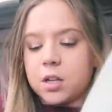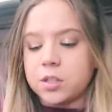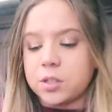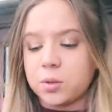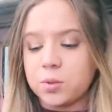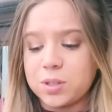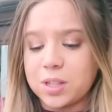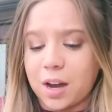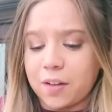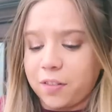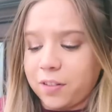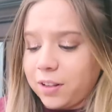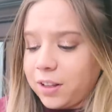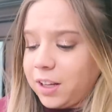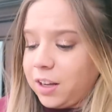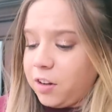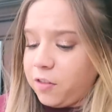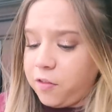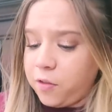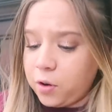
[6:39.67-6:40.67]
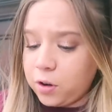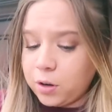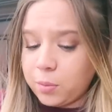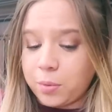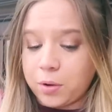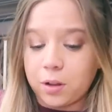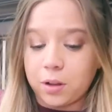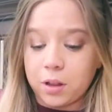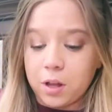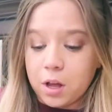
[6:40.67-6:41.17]
So definitely
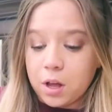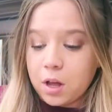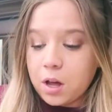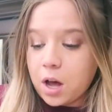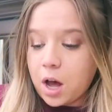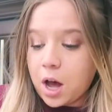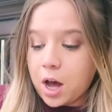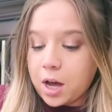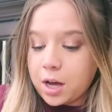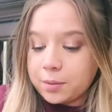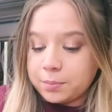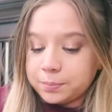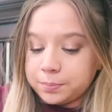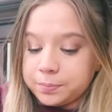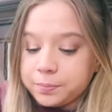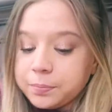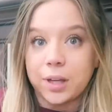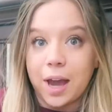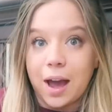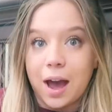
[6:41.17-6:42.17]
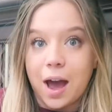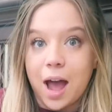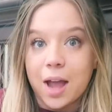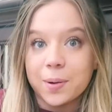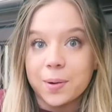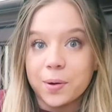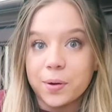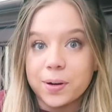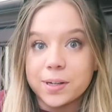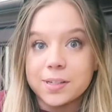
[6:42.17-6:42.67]
affordable. Um, yeah,
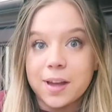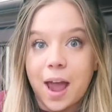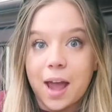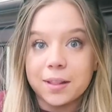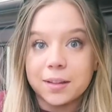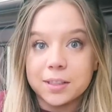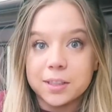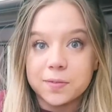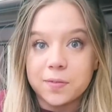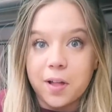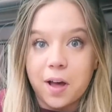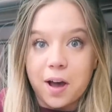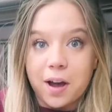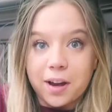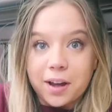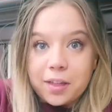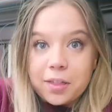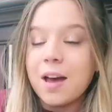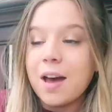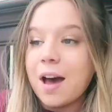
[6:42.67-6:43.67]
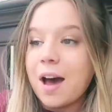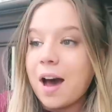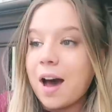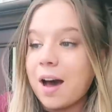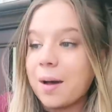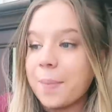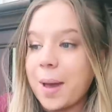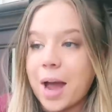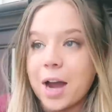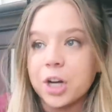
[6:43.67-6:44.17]
I'm going to end this vlog.
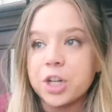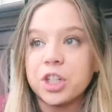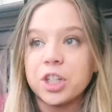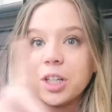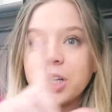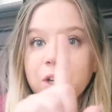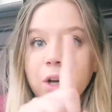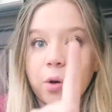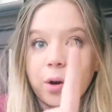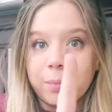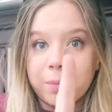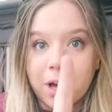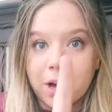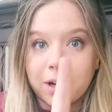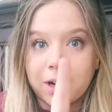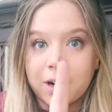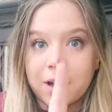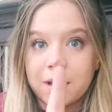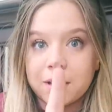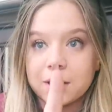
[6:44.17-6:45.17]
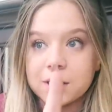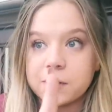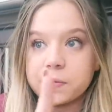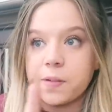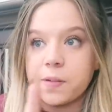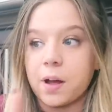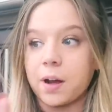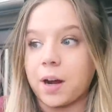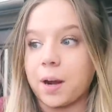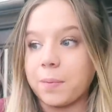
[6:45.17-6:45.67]
Um, actually, no, I'm not going to end this
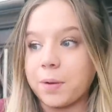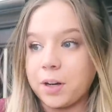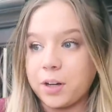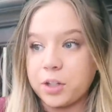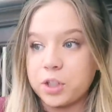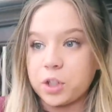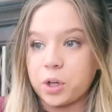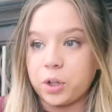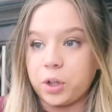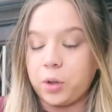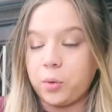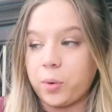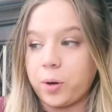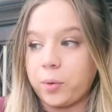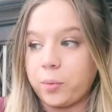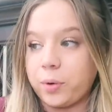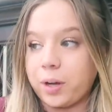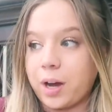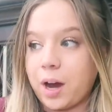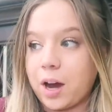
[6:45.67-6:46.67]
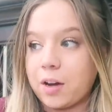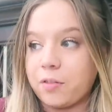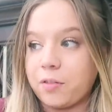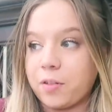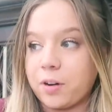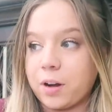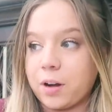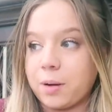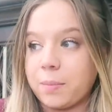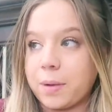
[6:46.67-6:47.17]
vlog. I'm going to show you what we got
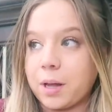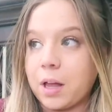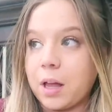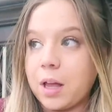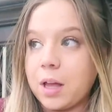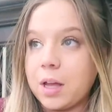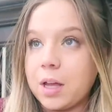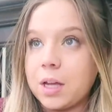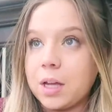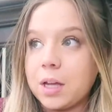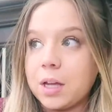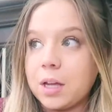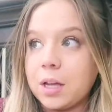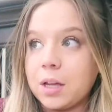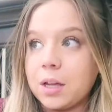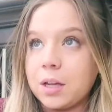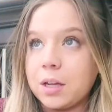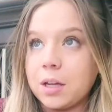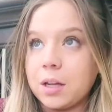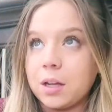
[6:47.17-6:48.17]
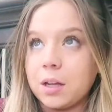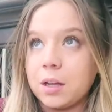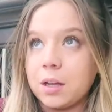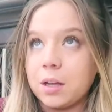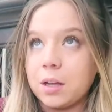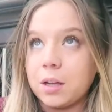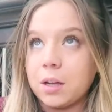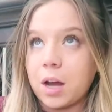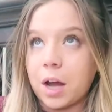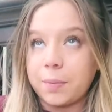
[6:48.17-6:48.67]
from
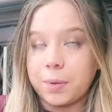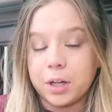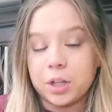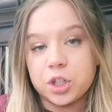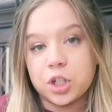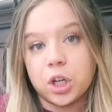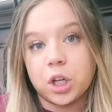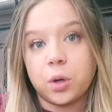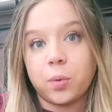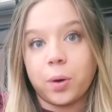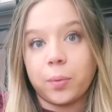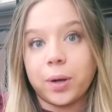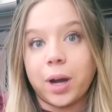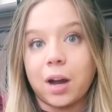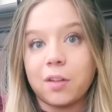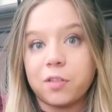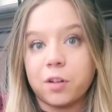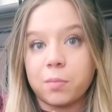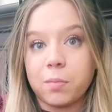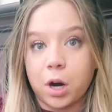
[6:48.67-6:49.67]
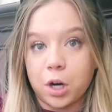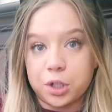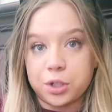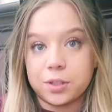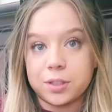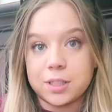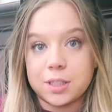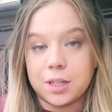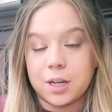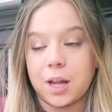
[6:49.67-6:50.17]
I'm going to show you what we got from
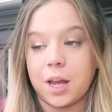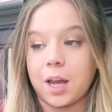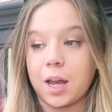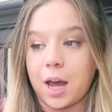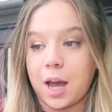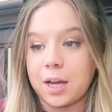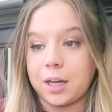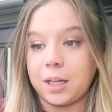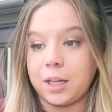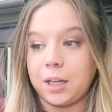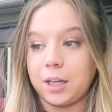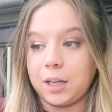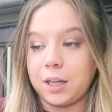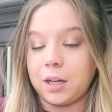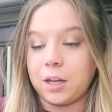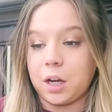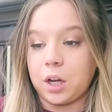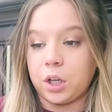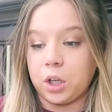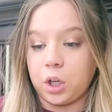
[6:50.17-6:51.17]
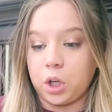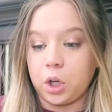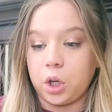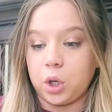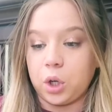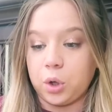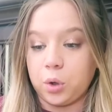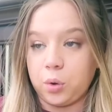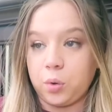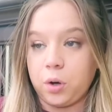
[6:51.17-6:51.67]
Marshalls today. I needed
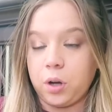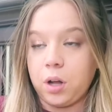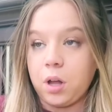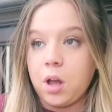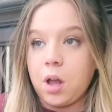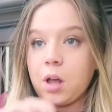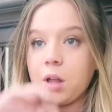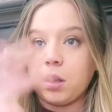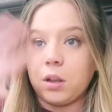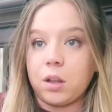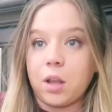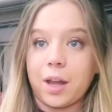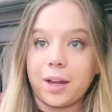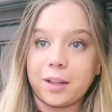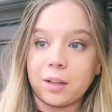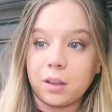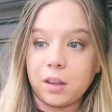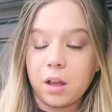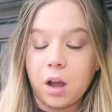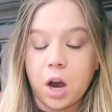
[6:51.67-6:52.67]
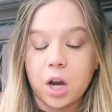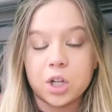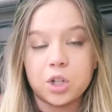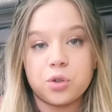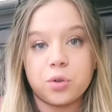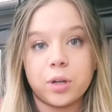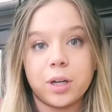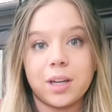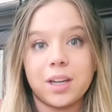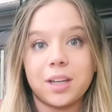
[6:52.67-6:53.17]
a new like
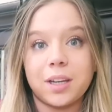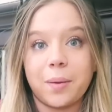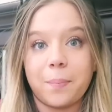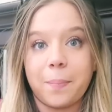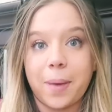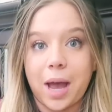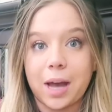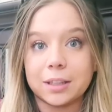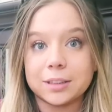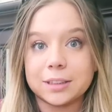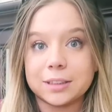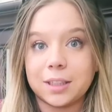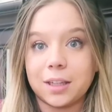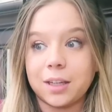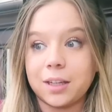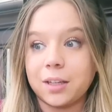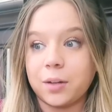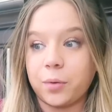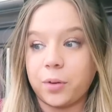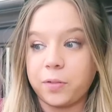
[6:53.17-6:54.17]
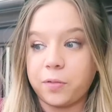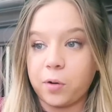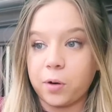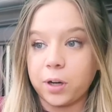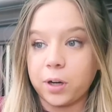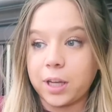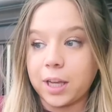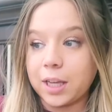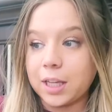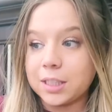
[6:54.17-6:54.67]
laundry basket with
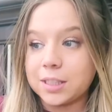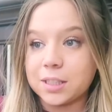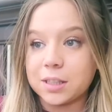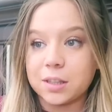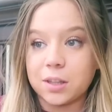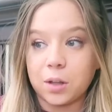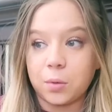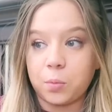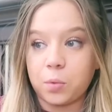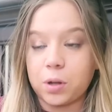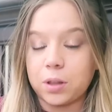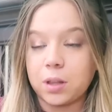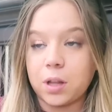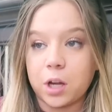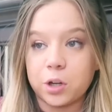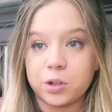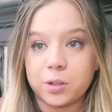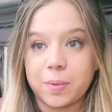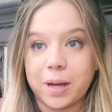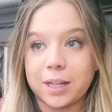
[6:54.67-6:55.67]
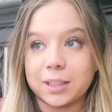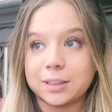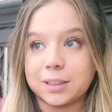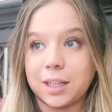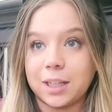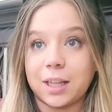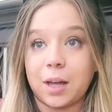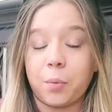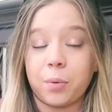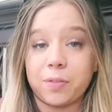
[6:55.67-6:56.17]
four kids. The one laundry
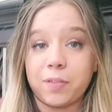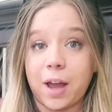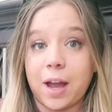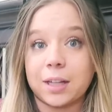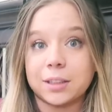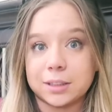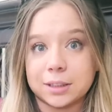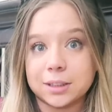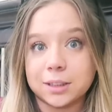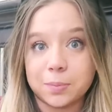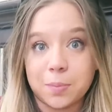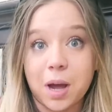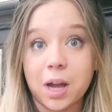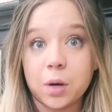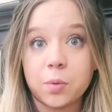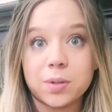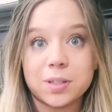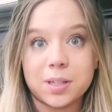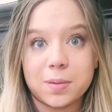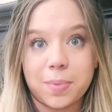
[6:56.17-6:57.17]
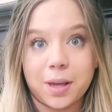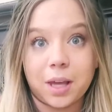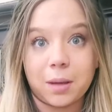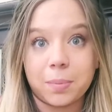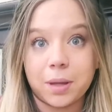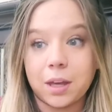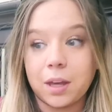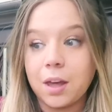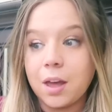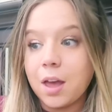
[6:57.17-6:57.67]
basket that we've had since Myah was a
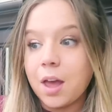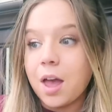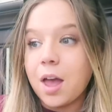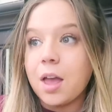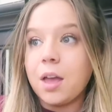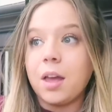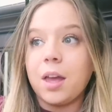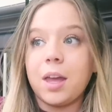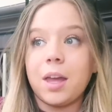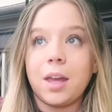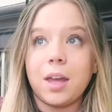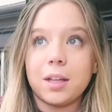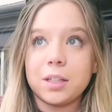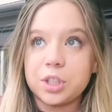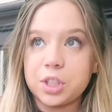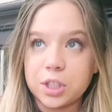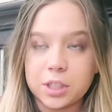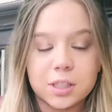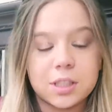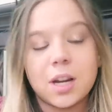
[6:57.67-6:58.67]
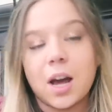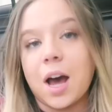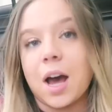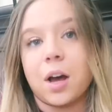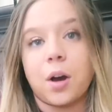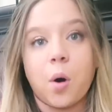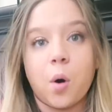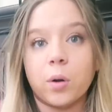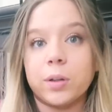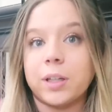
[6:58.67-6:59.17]
baby. It's just not
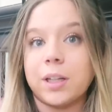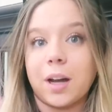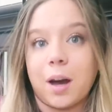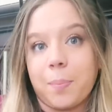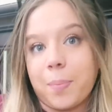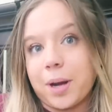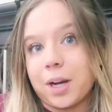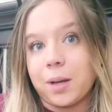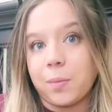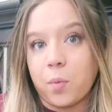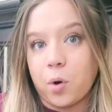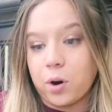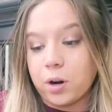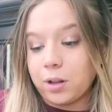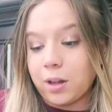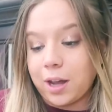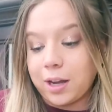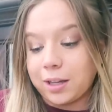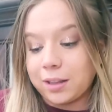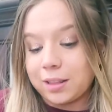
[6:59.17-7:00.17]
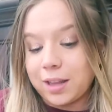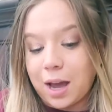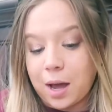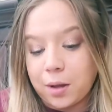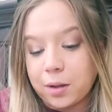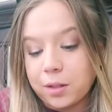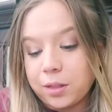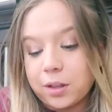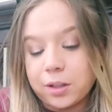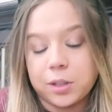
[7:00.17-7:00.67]
holding up anymore. Like
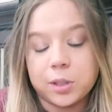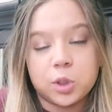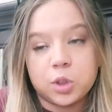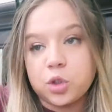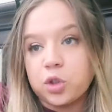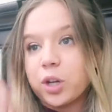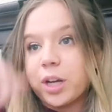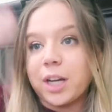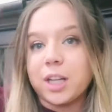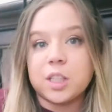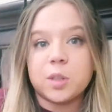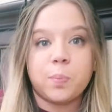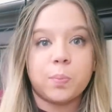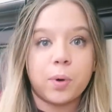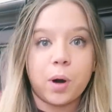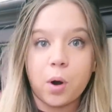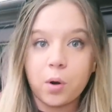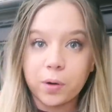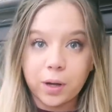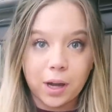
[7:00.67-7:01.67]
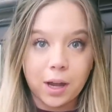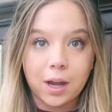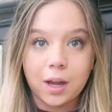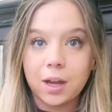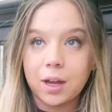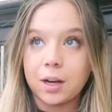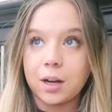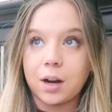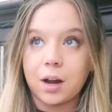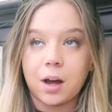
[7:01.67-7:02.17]
that, the string is
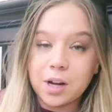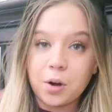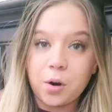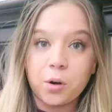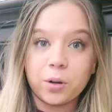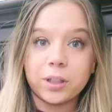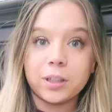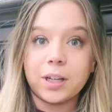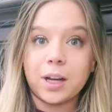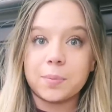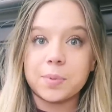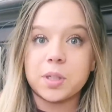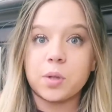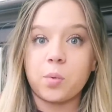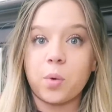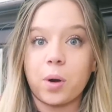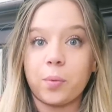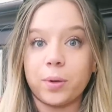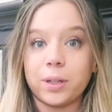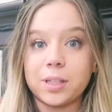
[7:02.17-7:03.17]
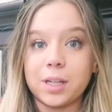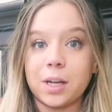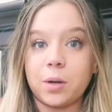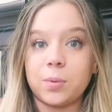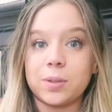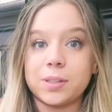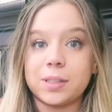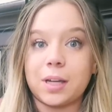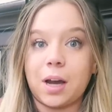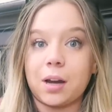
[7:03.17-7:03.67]
broken, not holding up. So what we did
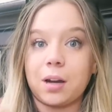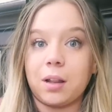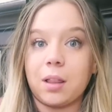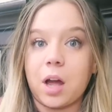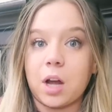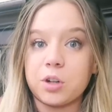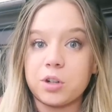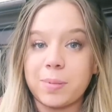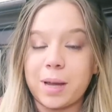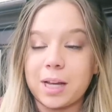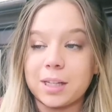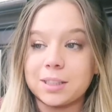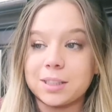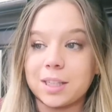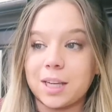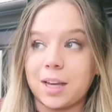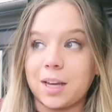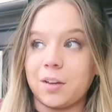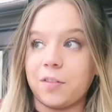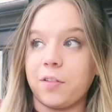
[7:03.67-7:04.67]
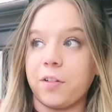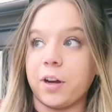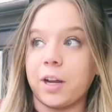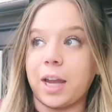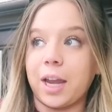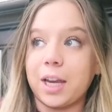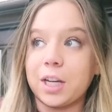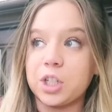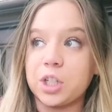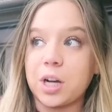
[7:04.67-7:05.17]
was got a laundry basket for
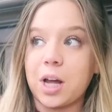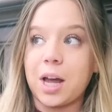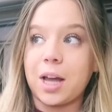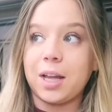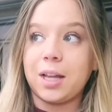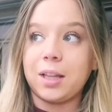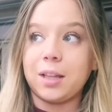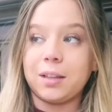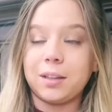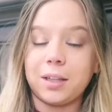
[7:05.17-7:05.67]
Gage and I.